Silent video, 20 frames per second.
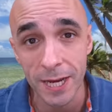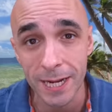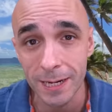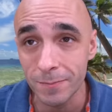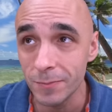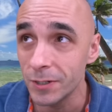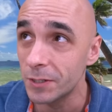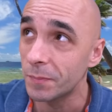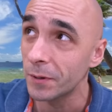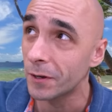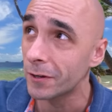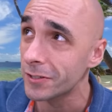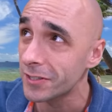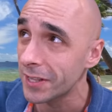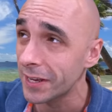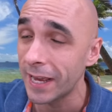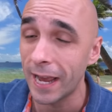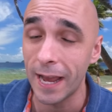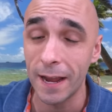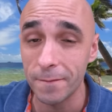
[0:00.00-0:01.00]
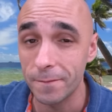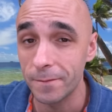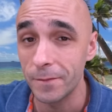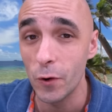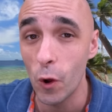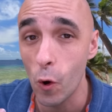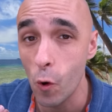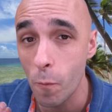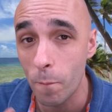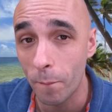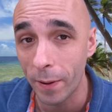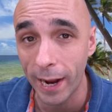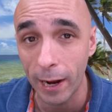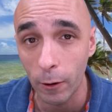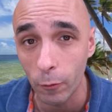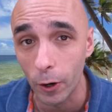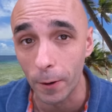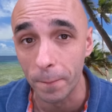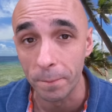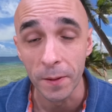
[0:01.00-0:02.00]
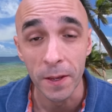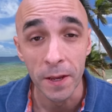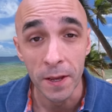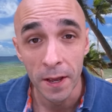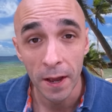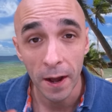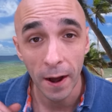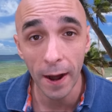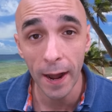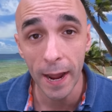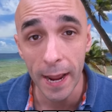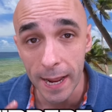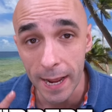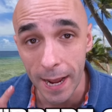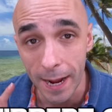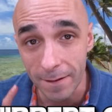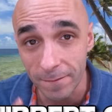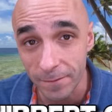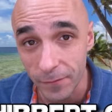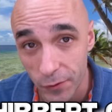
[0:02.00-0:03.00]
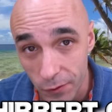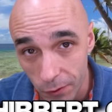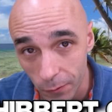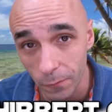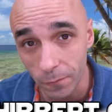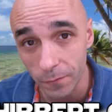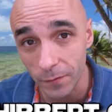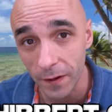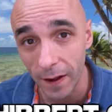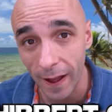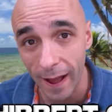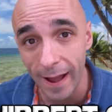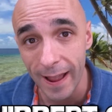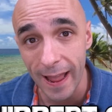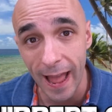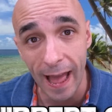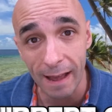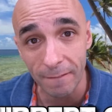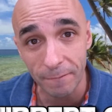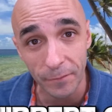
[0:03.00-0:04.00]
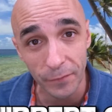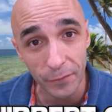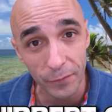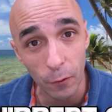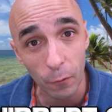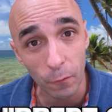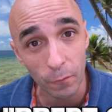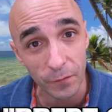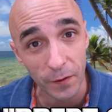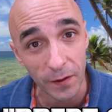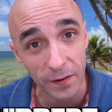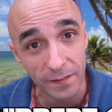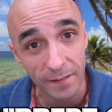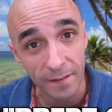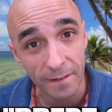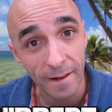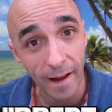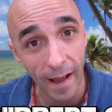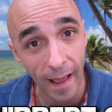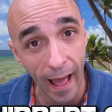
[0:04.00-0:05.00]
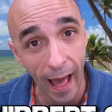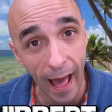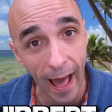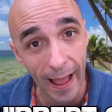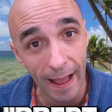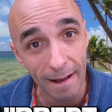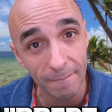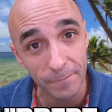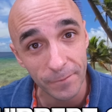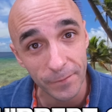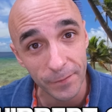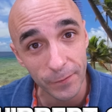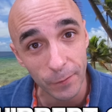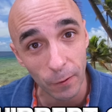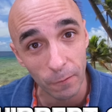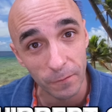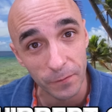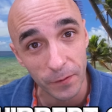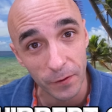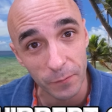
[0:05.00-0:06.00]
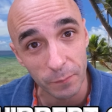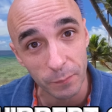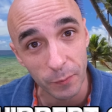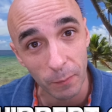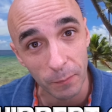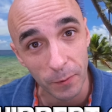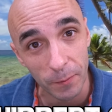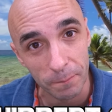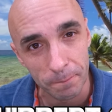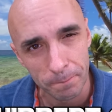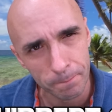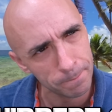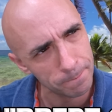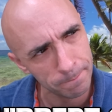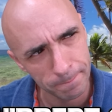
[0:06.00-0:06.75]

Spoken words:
named because they have no power. I have solved it. I have solved this problem.